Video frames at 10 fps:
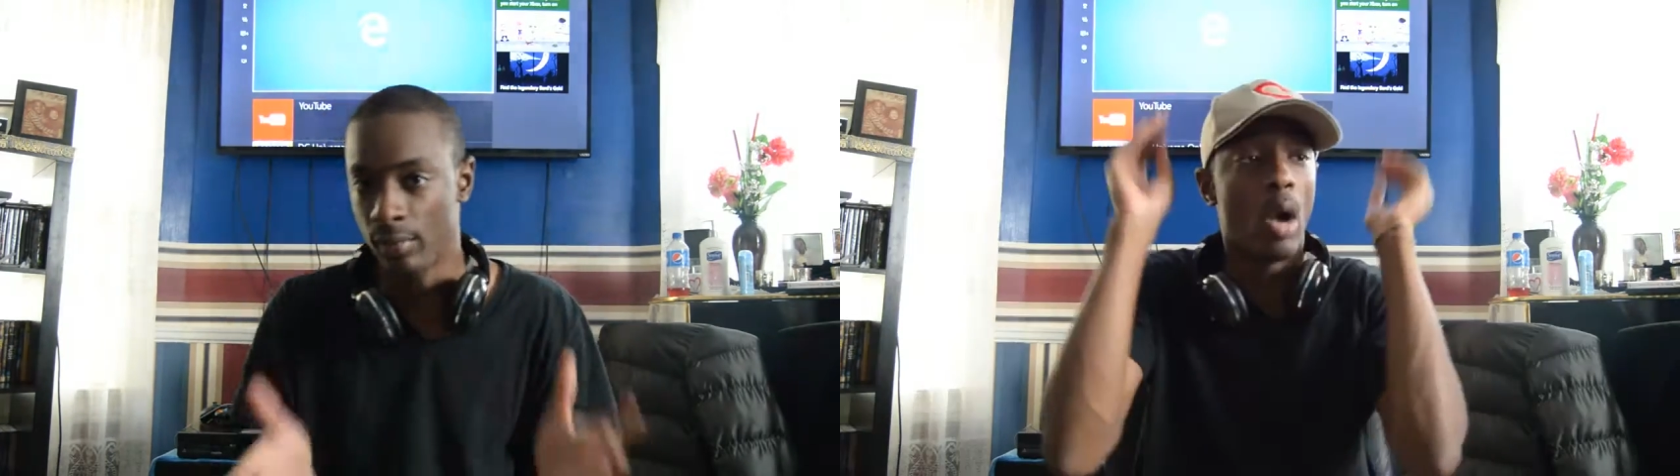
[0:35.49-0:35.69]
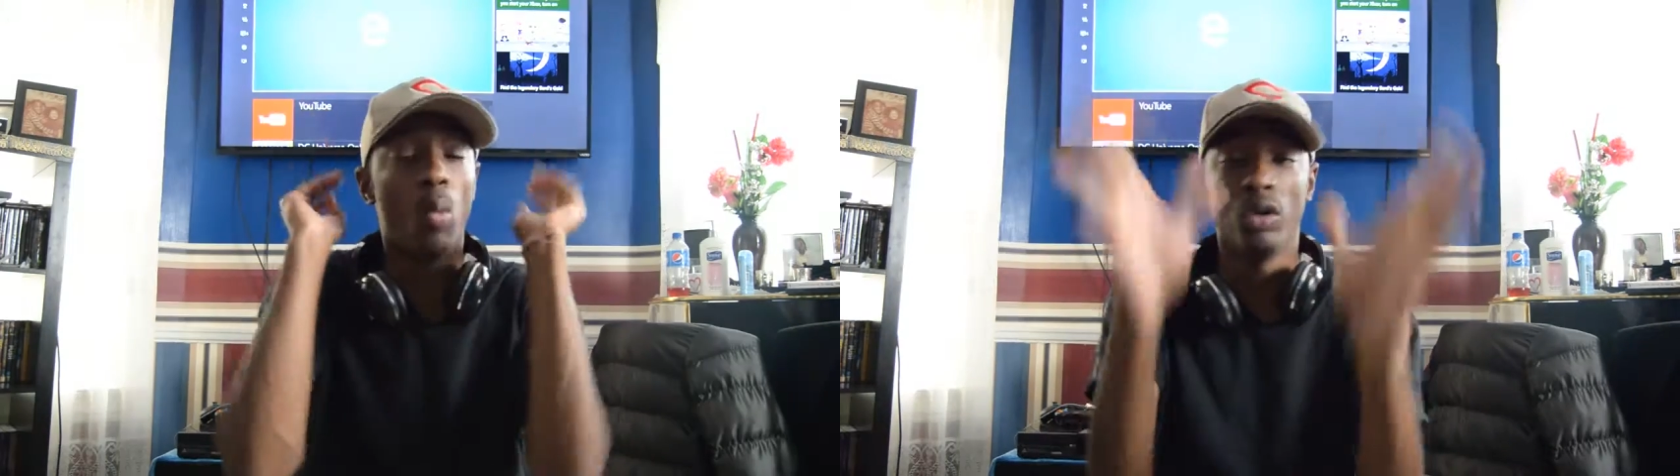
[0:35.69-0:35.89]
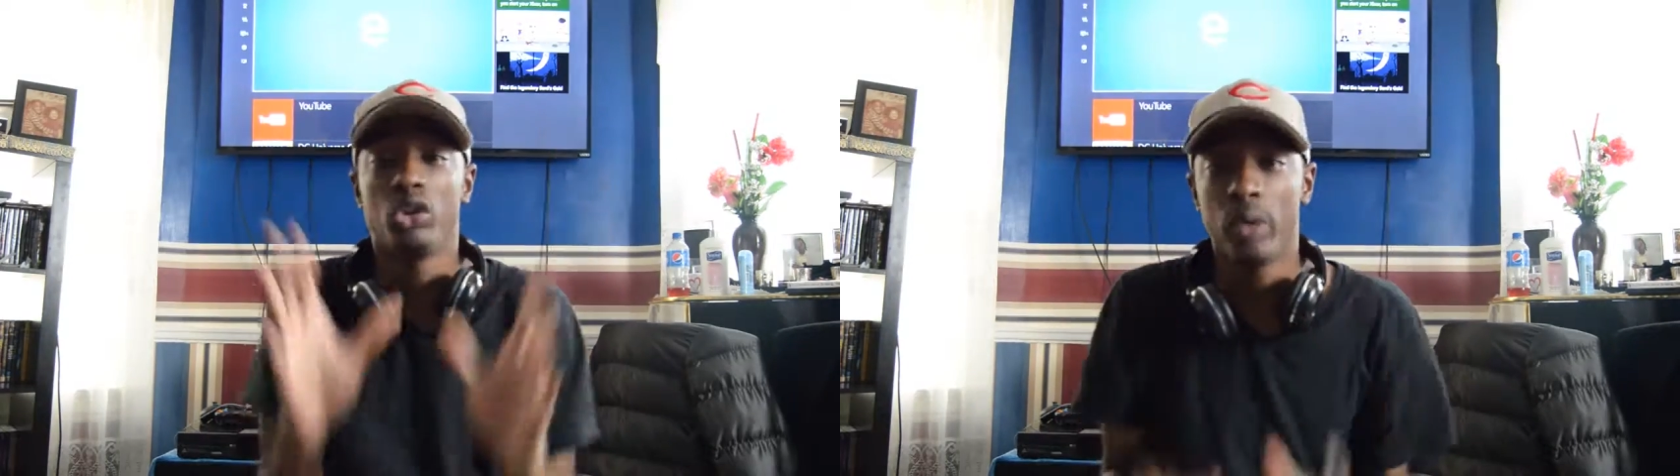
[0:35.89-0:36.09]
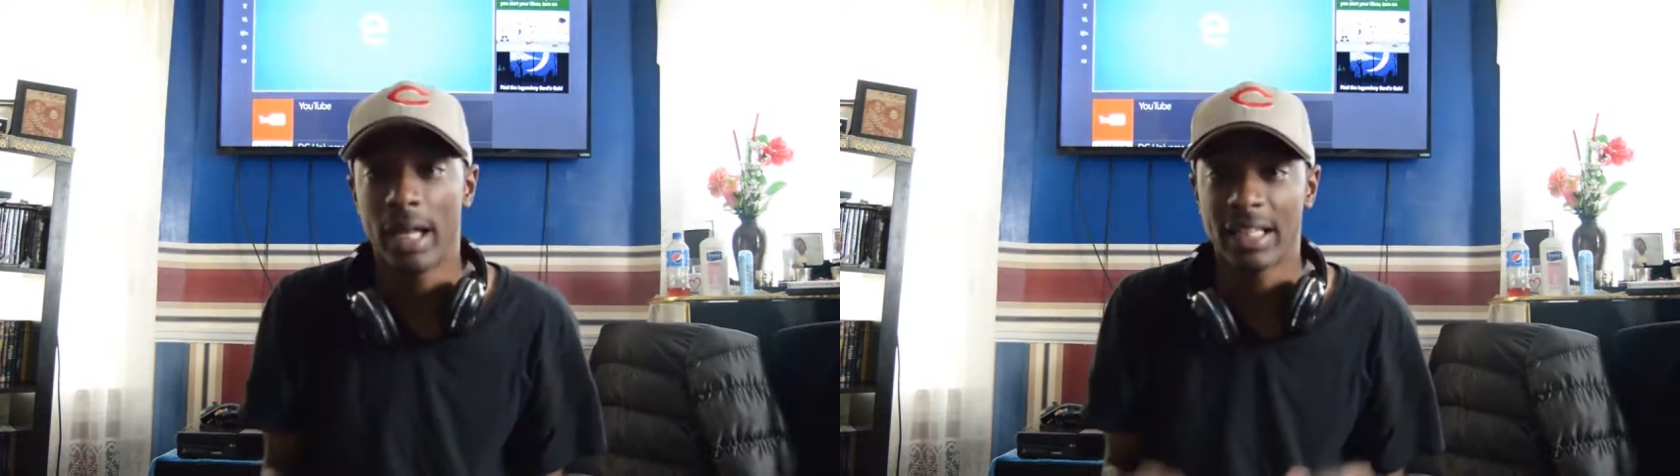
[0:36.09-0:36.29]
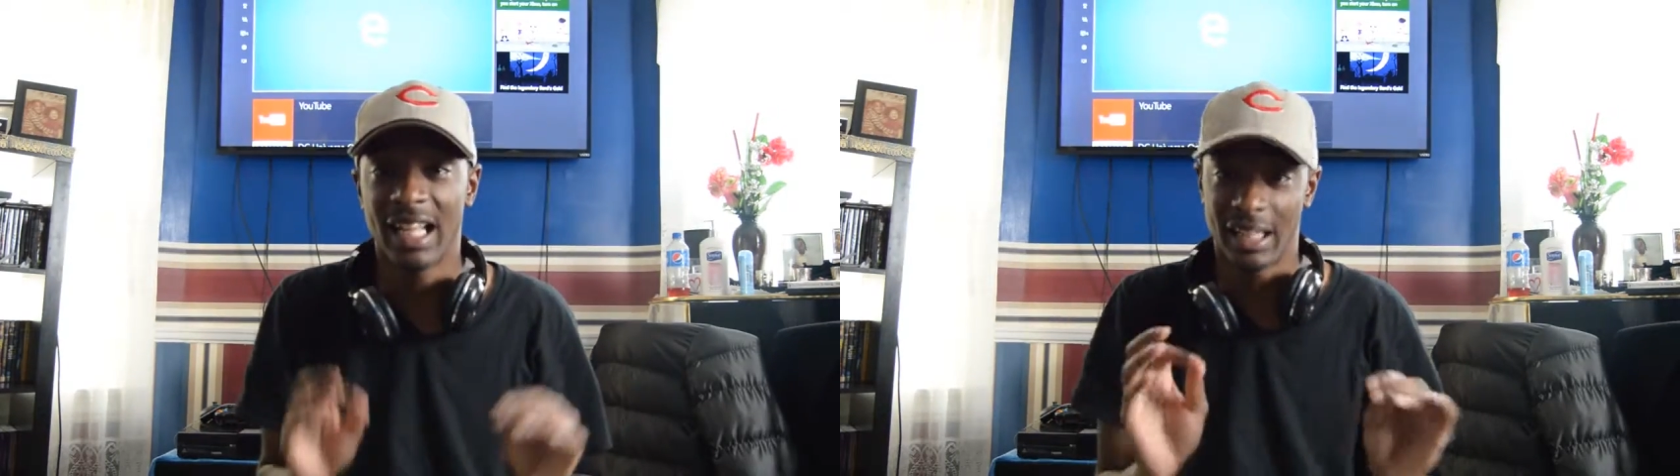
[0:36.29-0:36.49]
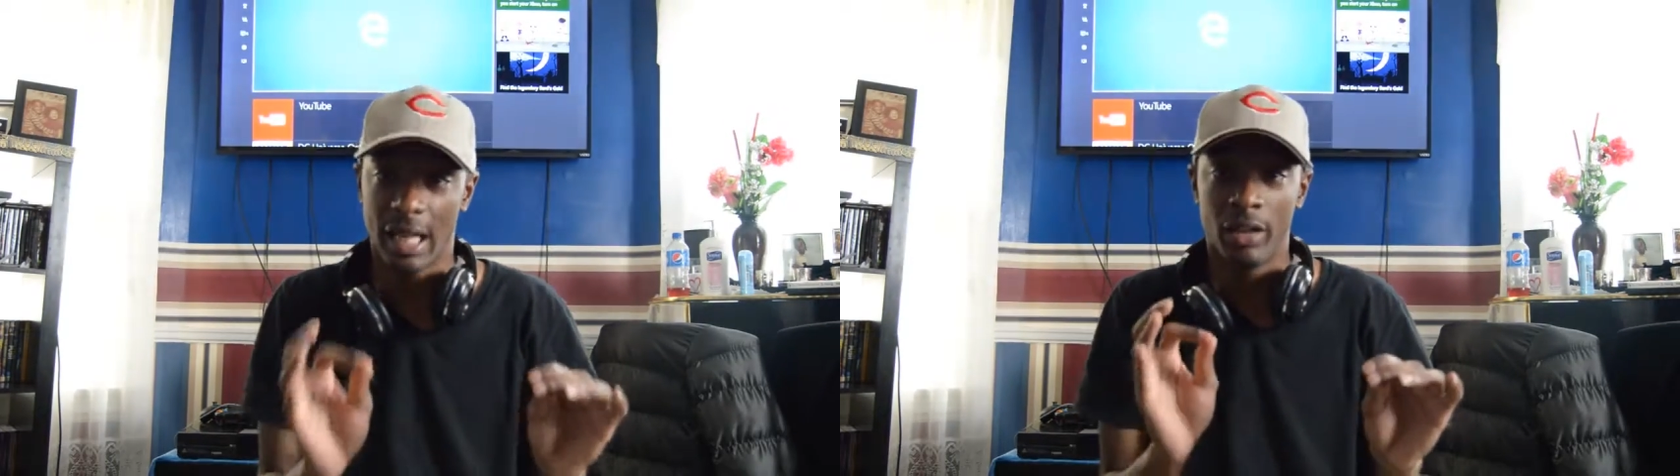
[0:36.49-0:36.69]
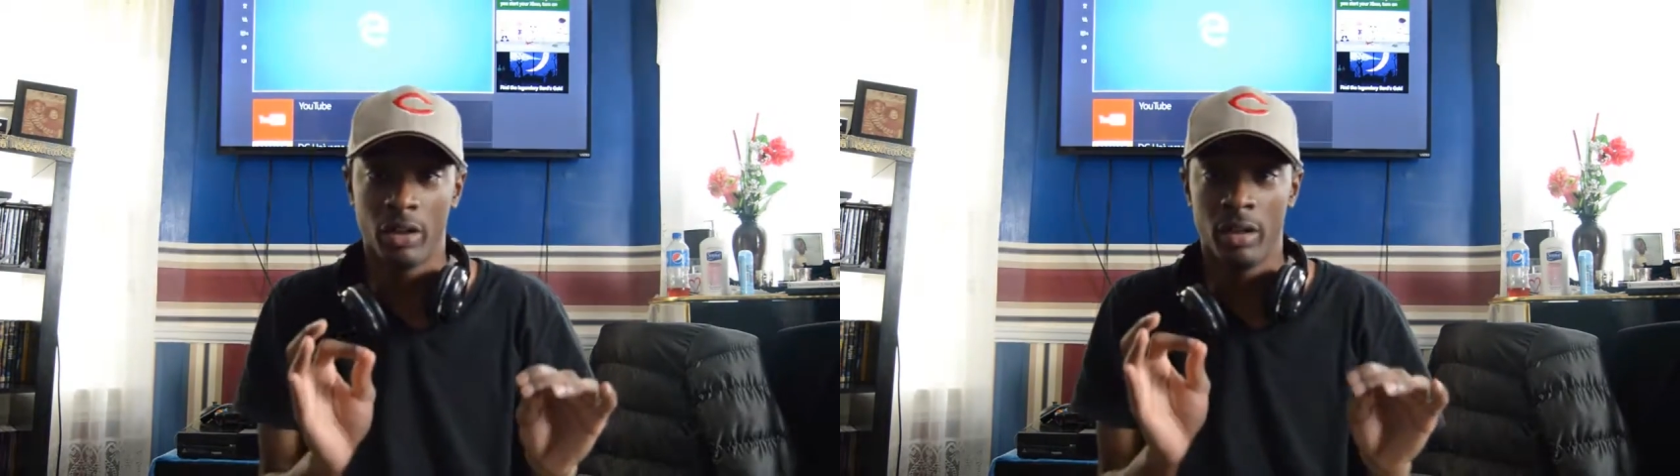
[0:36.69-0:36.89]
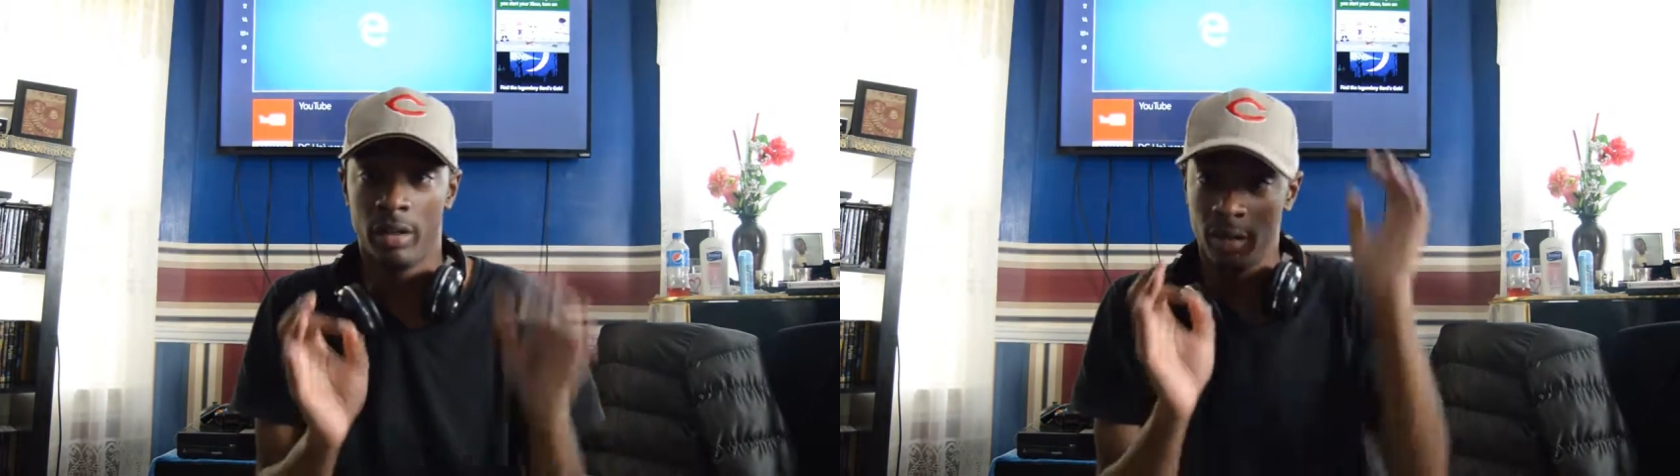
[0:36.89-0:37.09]
Now, once you got that
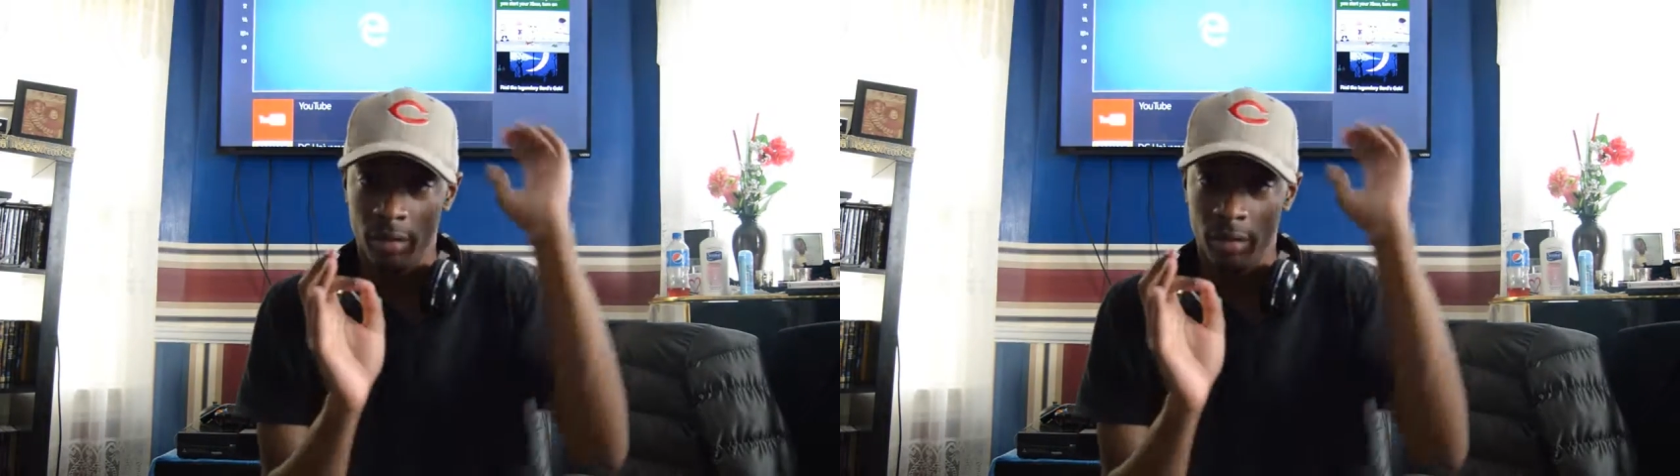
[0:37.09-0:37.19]
letter